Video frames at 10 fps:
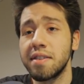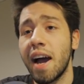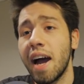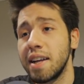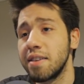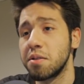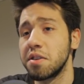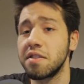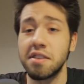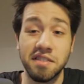tags or
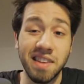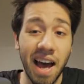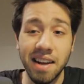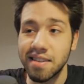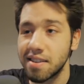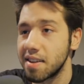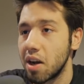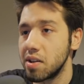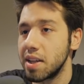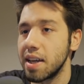just statuses
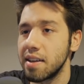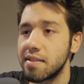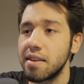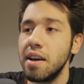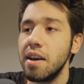nowadays.